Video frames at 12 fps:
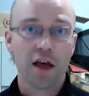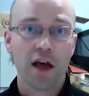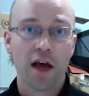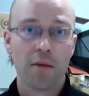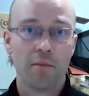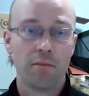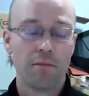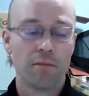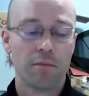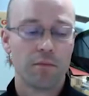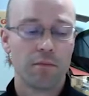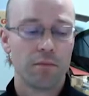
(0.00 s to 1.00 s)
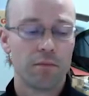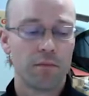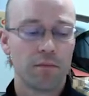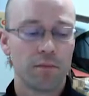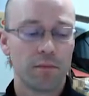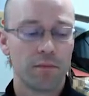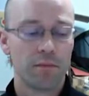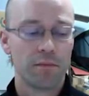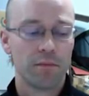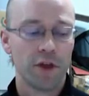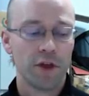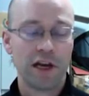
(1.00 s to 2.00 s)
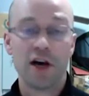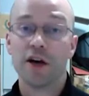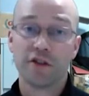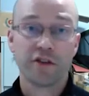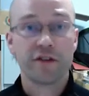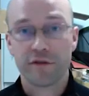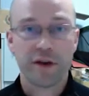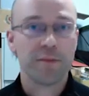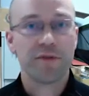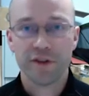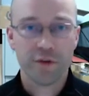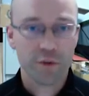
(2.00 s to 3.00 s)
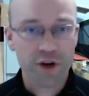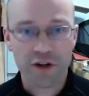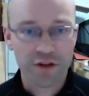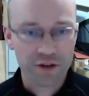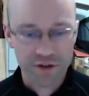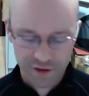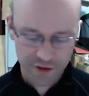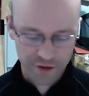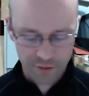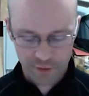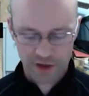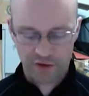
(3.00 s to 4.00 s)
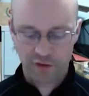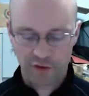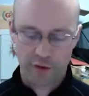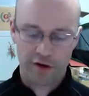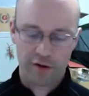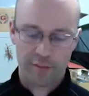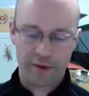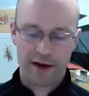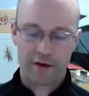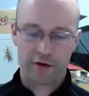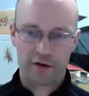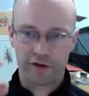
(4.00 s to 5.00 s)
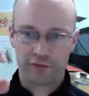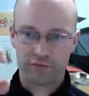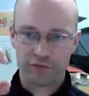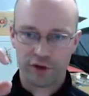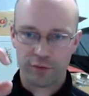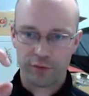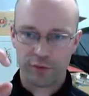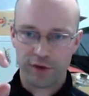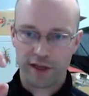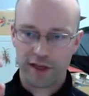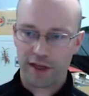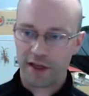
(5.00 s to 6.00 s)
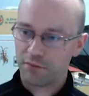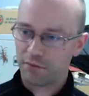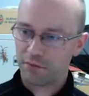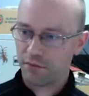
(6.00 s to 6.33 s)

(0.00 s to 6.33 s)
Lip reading: the largest thrips in the world, which were about probably,